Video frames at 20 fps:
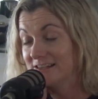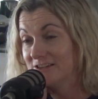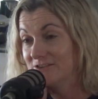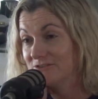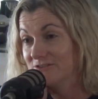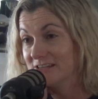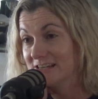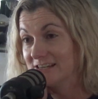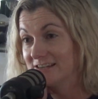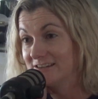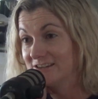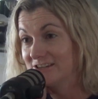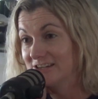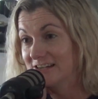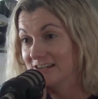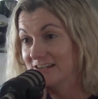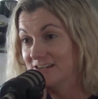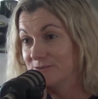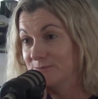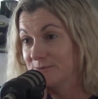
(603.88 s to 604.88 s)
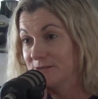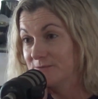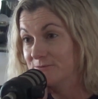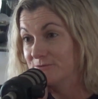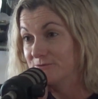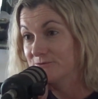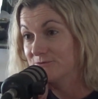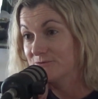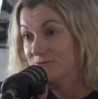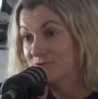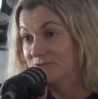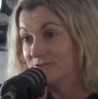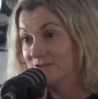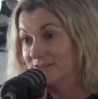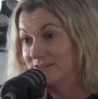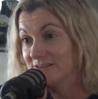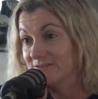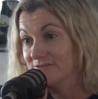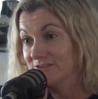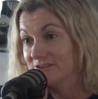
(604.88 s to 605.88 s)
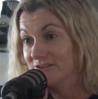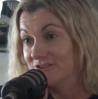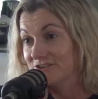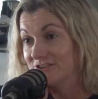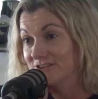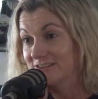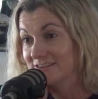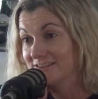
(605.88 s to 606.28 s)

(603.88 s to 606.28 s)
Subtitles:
you'll then charge people for in the future